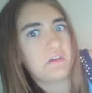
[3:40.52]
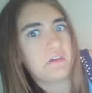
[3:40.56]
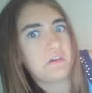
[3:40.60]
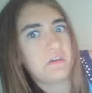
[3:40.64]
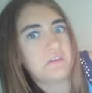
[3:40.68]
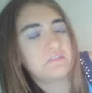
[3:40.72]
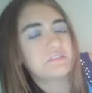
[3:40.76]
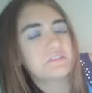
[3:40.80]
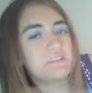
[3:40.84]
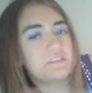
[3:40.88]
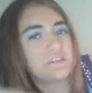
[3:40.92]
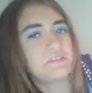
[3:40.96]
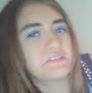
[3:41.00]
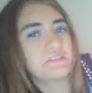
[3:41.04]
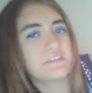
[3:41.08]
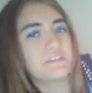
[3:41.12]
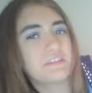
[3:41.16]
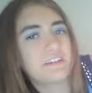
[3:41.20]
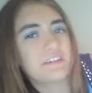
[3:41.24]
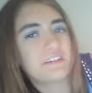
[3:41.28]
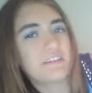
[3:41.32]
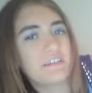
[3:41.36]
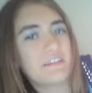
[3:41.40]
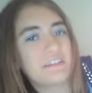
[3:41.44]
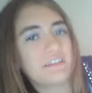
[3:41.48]
It should,
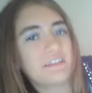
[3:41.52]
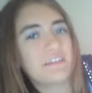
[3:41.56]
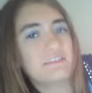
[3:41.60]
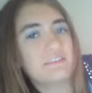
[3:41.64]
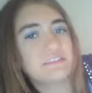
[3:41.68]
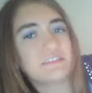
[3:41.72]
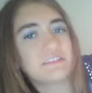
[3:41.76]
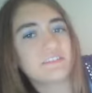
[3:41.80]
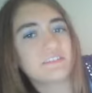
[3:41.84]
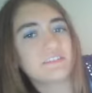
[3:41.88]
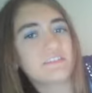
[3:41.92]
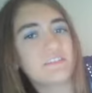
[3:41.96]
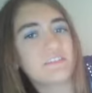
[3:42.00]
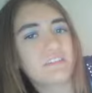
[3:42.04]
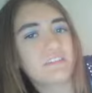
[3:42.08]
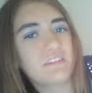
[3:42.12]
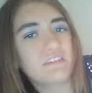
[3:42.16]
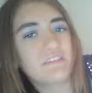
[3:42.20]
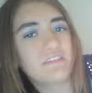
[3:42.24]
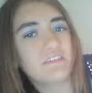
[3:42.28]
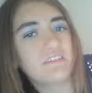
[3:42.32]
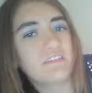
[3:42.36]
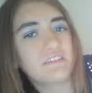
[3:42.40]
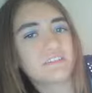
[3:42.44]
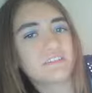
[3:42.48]
it should
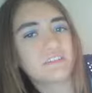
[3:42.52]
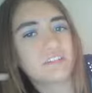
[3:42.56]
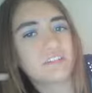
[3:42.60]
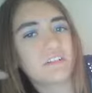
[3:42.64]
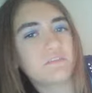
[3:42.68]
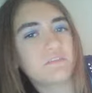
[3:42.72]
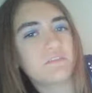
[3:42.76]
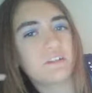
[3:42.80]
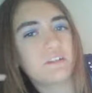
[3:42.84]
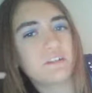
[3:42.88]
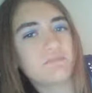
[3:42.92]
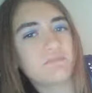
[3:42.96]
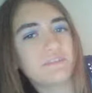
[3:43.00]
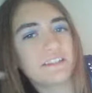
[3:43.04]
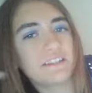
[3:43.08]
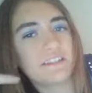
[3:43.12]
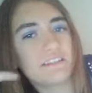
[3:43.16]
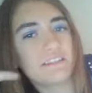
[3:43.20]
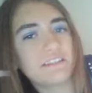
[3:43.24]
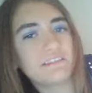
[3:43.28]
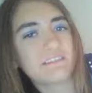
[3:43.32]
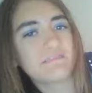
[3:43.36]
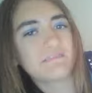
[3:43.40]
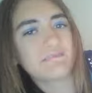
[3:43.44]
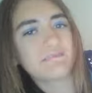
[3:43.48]
so show what it means
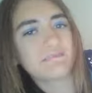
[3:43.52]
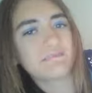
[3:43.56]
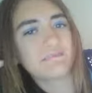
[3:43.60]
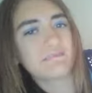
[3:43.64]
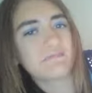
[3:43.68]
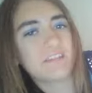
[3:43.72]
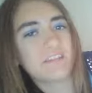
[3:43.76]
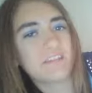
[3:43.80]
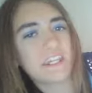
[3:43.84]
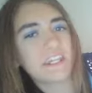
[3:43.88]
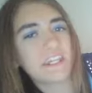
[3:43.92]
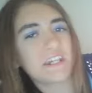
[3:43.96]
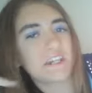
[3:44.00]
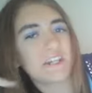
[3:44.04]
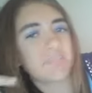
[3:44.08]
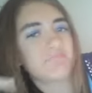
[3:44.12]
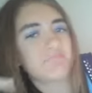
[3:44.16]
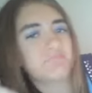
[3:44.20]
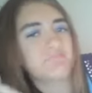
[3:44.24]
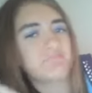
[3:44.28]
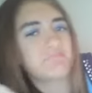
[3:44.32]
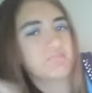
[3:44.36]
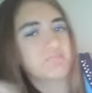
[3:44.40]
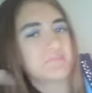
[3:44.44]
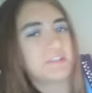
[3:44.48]
right here.
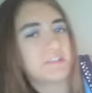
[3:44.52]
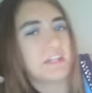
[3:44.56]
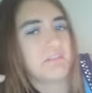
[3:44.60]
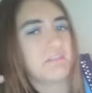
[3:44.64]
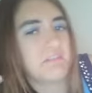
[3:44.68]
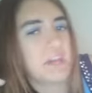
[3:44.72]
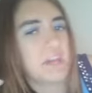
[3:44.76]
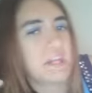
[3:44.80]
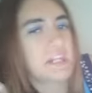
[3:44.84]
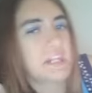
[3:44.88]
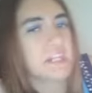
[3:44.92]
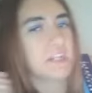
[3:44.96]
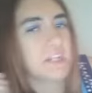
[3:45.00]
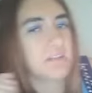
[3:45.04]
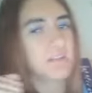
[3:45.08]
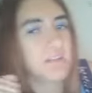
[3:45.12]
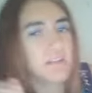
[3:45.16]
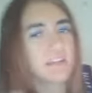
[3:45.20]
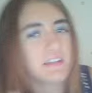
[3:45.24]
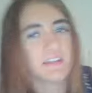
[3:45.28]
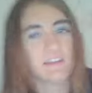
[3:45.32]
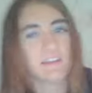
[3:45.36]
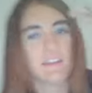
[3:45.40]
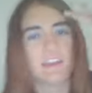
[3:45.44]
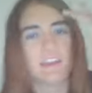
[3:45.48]
Yeah, right here.
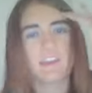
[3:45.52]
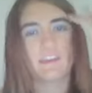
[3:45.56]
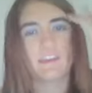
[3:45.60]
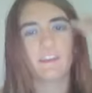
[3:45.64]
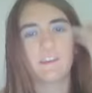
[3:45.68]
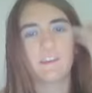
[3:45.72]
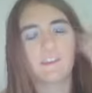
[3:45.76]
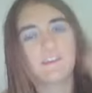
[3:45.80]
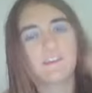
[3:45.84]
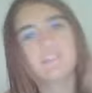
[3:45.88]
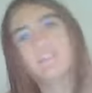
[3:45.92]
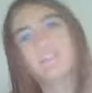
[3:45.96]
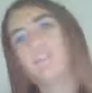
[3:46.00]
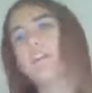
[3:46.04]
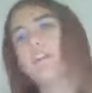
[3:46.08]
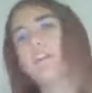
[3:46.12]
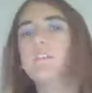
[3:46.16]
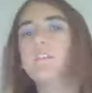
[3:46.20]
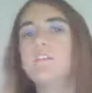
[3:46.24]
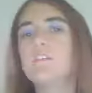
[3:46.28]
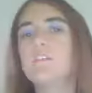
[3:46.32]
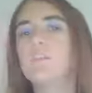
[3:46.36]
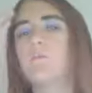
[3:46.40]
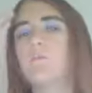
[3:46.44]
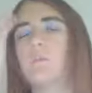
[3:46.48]

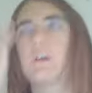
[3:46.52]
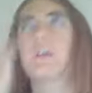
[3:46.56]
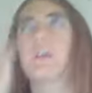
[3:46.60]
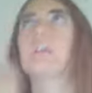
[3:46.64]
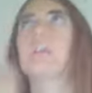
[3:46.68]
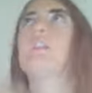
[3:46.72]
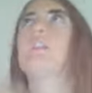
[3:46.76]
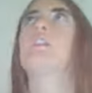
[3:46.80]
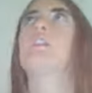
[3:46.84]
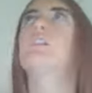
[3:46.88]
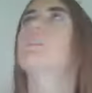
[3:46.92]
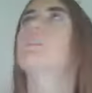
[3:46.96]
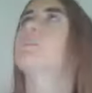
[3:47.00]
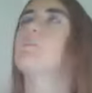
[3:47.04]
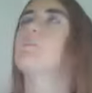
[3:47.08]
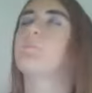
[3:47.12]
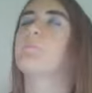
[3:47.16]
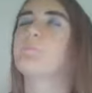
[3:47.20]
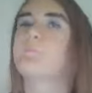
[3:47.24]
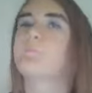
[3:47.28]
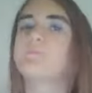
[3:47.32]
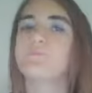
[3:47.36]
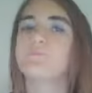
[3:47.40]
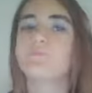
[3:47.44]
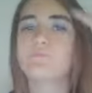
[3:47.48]
Anyway, um,